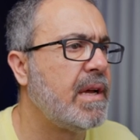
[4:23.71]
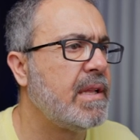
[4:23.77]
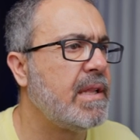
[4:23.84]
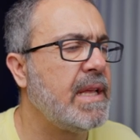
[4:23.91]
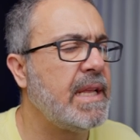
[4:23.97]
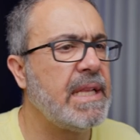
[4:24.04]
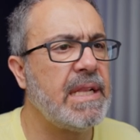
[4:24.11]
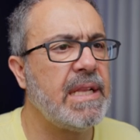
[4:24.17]

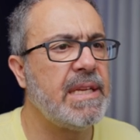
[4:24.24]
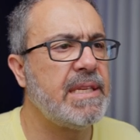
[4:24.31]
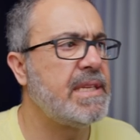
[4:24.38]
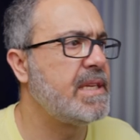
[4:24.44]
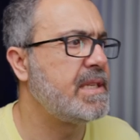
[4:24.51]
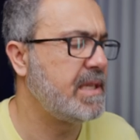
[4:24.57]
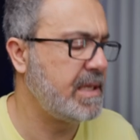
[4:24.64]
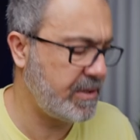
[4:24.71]
that this
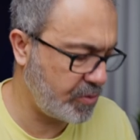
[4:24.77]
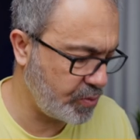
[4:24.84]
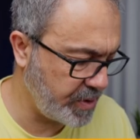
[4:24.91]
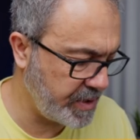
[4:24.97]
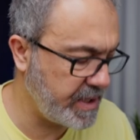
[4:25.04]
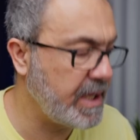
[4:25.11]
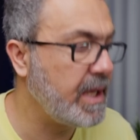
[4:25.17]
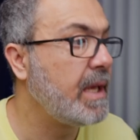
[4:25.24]
is in
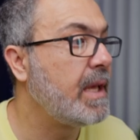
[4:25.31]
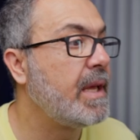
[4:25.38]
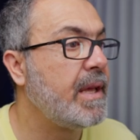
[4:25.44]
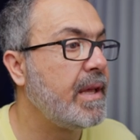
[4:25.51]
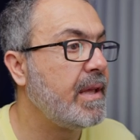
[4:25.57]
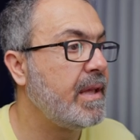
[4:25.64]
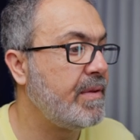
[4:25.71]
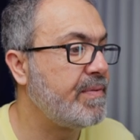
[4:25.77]
3D.
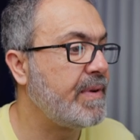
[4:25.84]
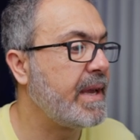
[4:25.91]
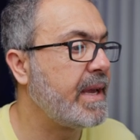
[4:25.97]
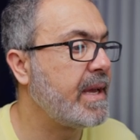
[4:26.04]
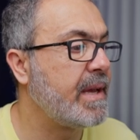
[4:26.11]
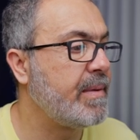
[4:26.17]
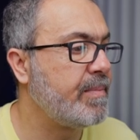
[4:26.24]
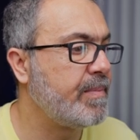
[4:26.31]
If I
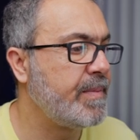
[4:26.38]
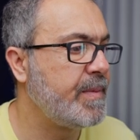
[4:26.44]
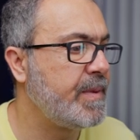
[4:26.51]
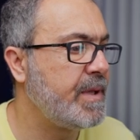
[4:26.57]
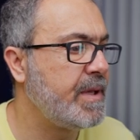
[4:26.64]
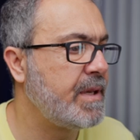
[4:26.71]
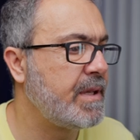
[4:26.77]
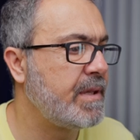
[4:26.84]
come
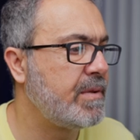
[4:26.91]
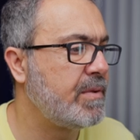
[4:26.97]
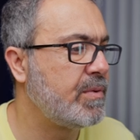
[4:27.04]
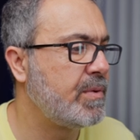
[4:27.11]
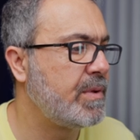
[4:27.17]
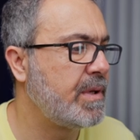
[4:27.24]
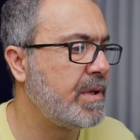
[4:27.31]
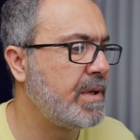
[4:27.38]
here
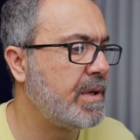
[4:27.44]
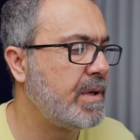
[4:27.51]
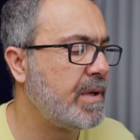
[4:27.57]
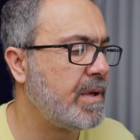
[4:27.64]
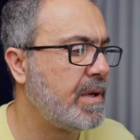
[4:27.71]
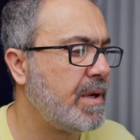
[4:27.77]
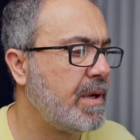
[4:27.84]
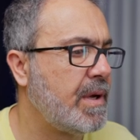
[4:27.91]
to the
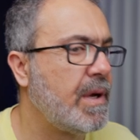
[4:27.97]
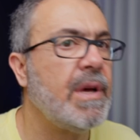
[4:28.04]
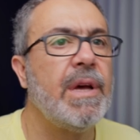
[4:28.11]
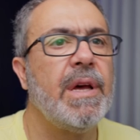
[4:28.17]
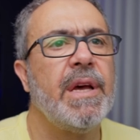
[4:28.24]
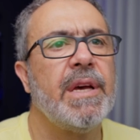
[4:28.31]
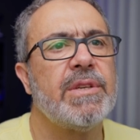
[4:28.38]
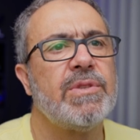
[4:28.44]

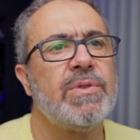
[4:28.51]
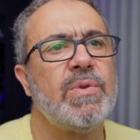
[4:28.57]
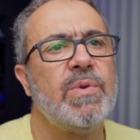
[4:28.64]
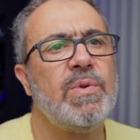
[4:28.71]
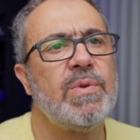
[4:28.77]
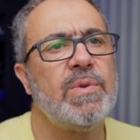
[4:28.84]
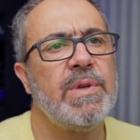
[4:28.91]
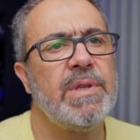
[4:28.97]

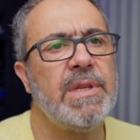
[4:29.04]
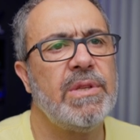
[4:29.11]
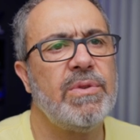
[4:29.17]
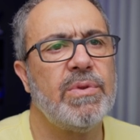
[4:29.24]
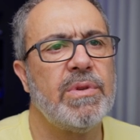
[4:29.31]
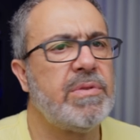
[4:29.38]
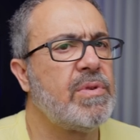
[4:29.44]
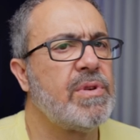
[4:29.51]
extrude 3D
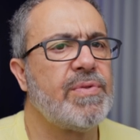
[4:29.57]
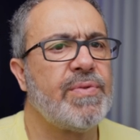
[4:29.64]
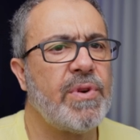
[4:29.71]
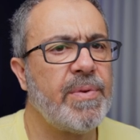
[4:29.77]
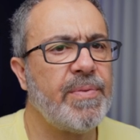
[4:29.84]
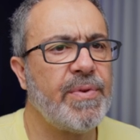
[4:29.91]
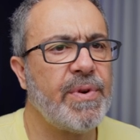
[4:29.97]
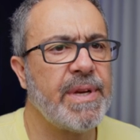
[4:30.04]
to the
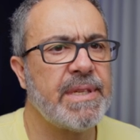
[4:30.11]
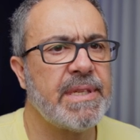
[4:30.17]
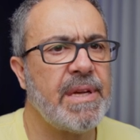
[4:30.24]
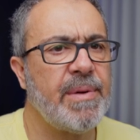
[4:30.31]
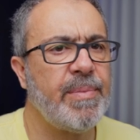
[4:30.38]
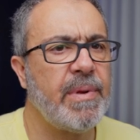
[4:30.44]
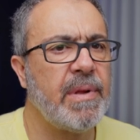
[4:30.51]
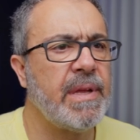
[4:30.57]
transform, for
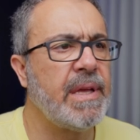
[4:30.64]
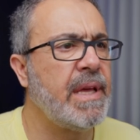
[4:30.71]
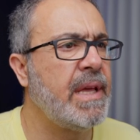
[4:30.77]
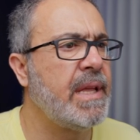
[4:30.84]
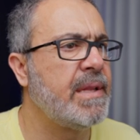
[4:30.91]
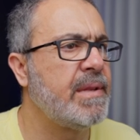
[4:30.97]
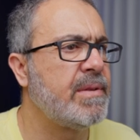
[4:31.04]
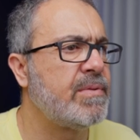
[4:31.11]
example,
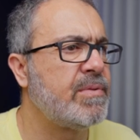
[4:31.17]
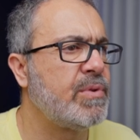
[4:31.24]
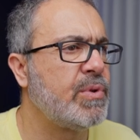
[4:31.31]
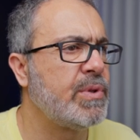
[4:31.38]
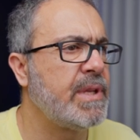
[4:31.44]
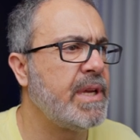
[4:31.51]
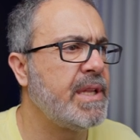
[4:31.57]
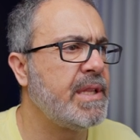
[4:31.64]
and
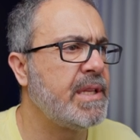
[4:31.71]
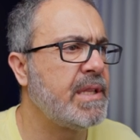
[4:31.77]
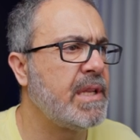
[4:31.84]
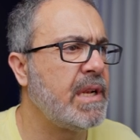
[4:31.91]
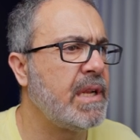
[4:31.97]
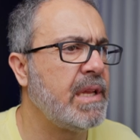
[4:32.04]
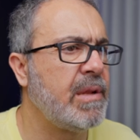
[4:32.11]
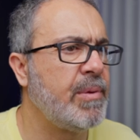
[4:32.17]
rotate it a
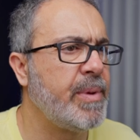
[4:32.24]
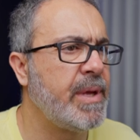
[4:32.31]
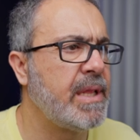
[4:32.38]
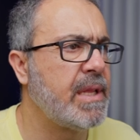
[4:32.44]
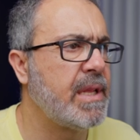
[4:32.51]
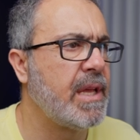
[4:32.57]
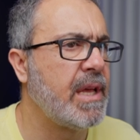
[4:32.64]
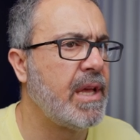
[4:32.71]
little
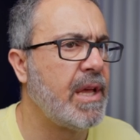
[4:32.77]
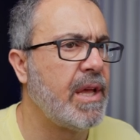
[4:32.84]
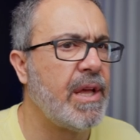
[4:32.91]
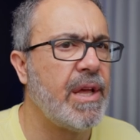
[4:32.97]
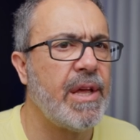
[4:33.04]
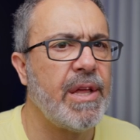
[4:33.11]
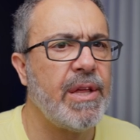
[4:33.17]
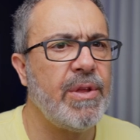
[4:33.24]
bit,
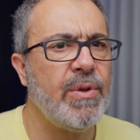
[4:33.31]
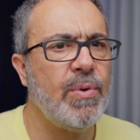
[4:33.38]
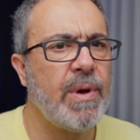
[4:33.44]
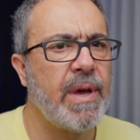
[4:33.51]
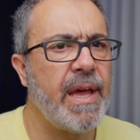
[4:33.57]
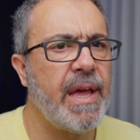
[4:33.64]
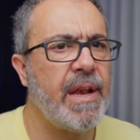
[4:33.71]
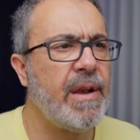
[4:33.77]
you
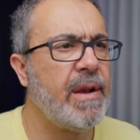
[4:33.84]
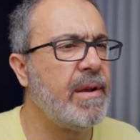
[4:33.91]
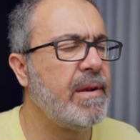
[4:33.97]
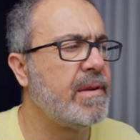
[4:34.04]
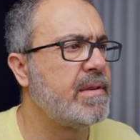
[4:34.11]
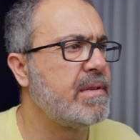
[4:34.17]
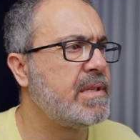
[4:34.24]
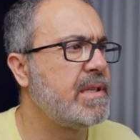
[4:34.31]
can
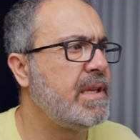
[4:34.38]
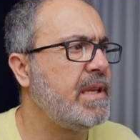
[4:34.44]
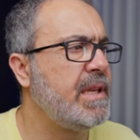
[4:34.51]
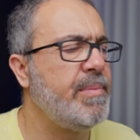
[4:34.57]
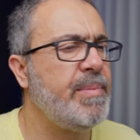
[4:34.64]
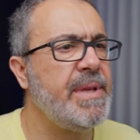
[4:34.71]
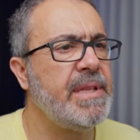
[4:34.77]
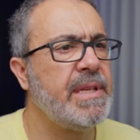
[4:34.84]
see
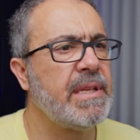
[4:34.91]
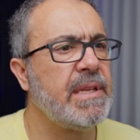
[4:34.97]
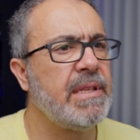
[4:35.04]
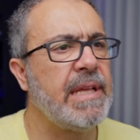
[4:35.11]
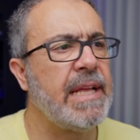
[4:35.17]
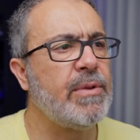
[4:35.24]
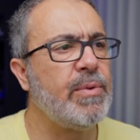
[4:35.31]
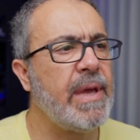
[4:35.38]
immediately
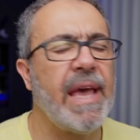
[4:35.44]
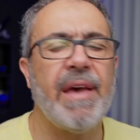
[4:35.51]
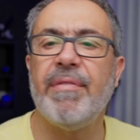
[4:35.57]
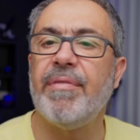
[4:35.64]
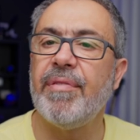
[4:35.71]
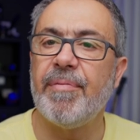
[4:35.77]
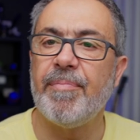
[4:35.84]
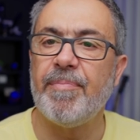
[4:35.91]
that we have